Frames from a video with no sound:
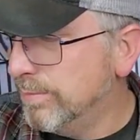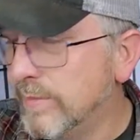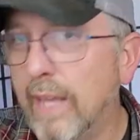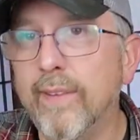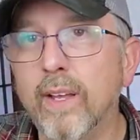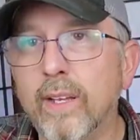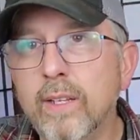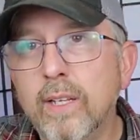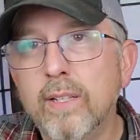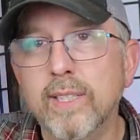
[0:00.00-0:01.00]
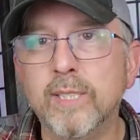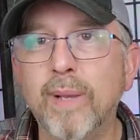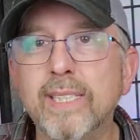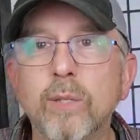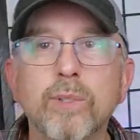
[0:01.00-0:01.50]
Now the
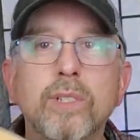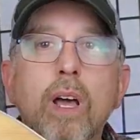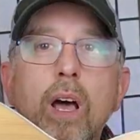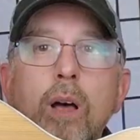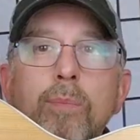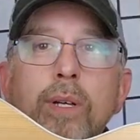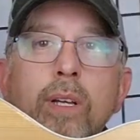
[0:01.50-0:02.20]
space on the top,